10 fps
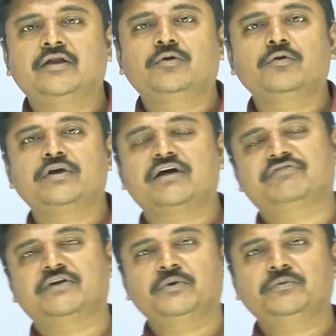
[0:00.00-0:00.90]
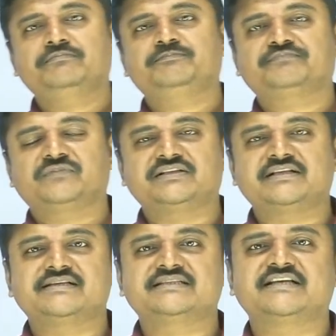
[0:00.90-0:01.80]
good afternoon. This is
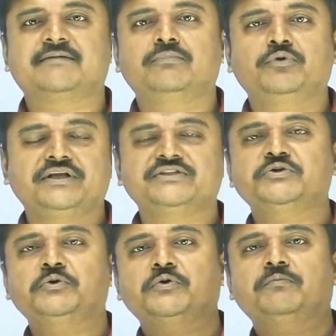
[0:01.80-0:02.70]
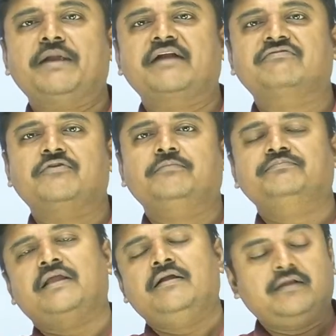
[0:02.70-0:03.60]
Exam Booty's YouTube platform.
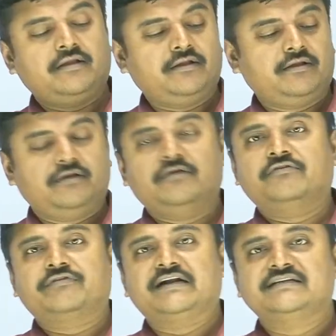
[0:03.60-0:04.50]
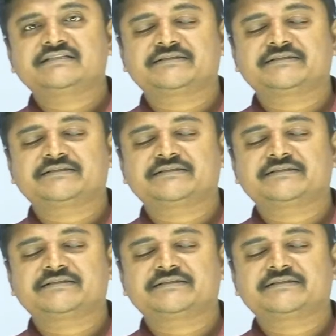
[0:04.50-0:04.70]
Friends,